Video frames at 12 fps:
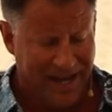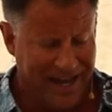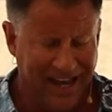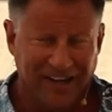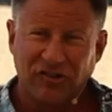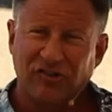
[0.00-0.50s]

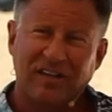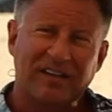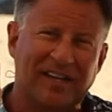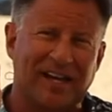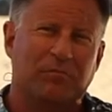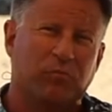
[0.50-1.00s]
Actually,
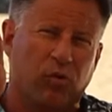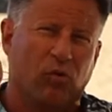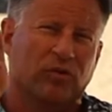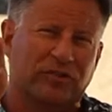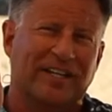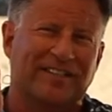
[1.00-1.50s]
then,
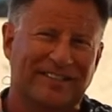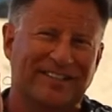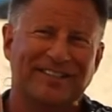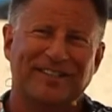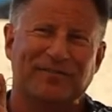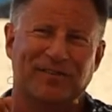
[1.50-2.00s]
Paul says,
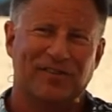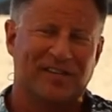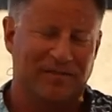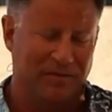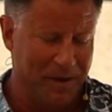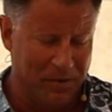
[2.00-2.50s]
listen to verse
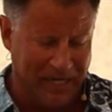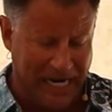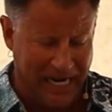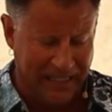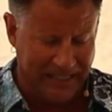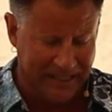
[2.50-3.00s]
7. You might want
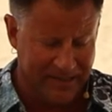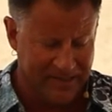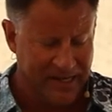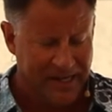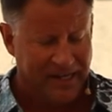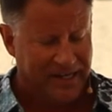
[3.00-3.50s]
to highlight this.